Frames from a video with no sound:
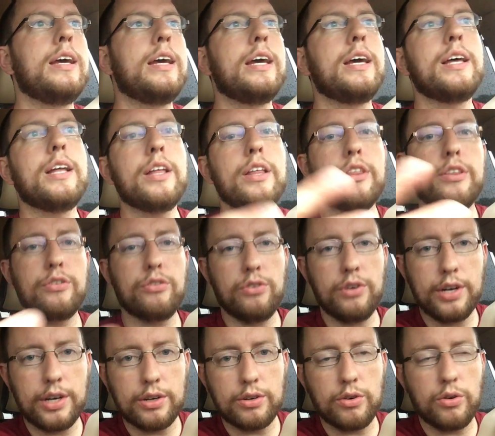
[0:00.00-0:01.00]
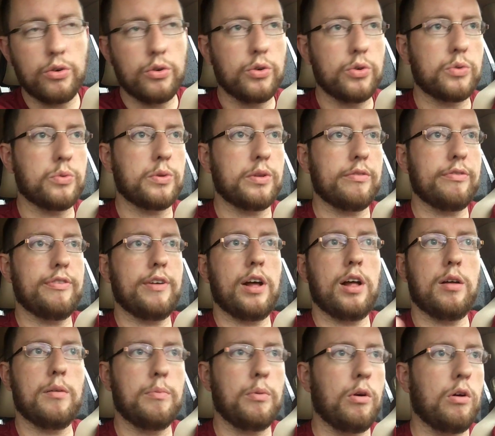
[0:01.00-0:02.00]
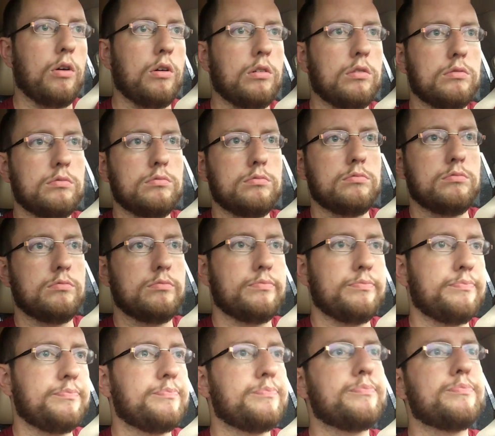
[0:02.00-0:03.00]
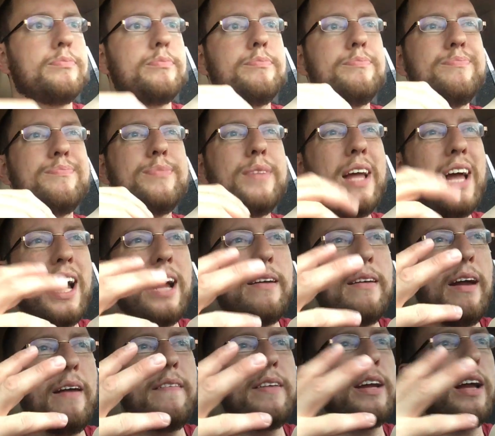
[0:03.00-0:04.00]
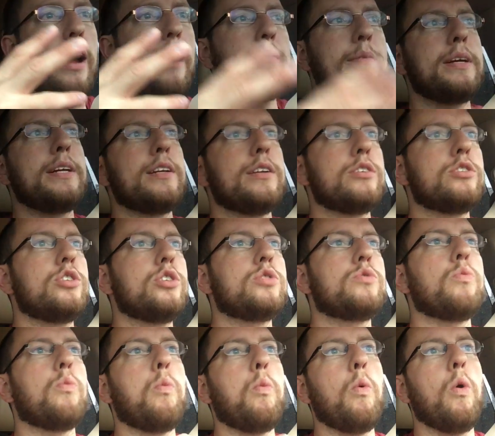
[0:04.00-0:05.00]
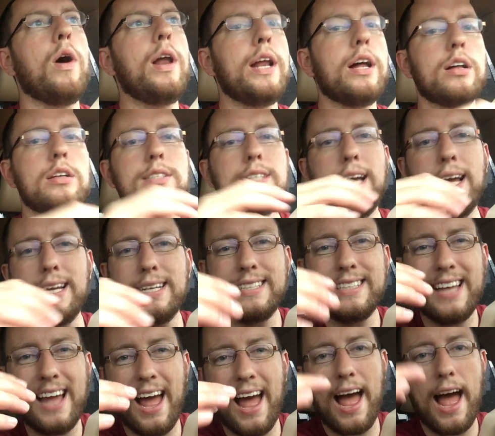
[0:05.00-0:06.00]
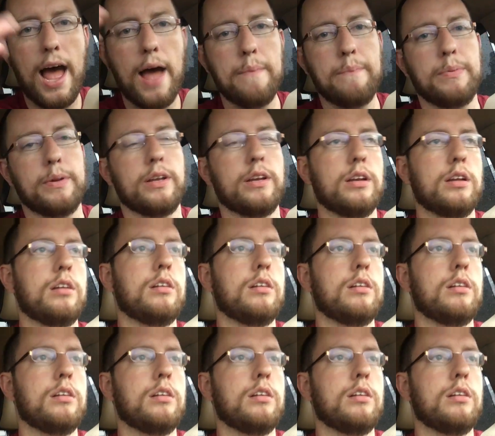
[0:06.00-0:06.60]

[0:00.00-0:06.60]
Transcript: hit a three year old with a foul ball. I, I, mean, I mean, just what else has to happen